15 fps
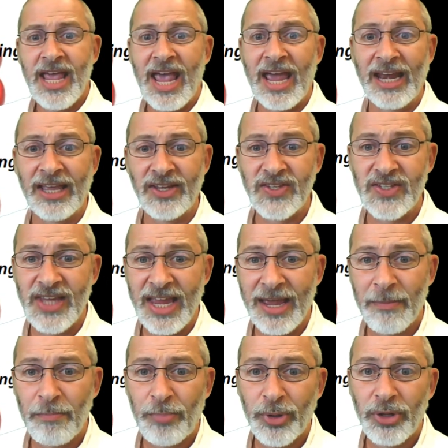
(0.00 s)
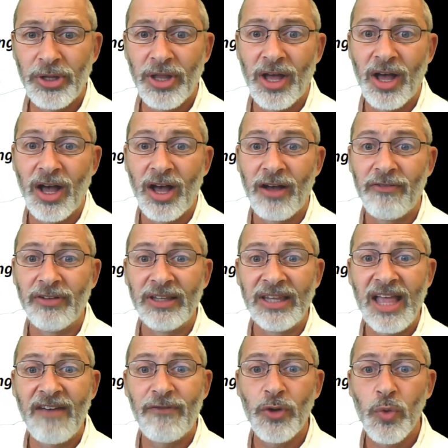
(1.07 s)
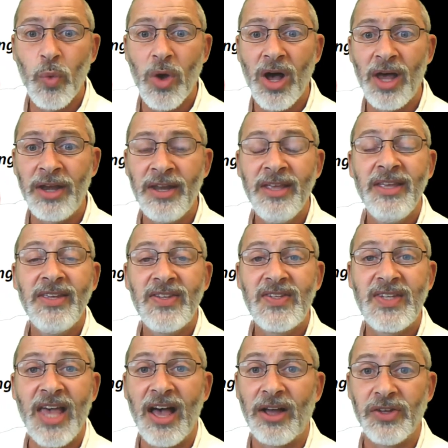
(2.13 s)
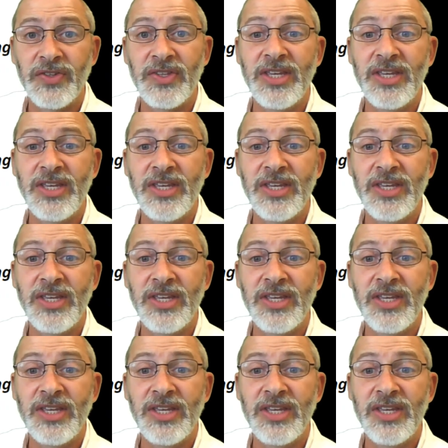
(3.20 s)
An example of level 1 cells.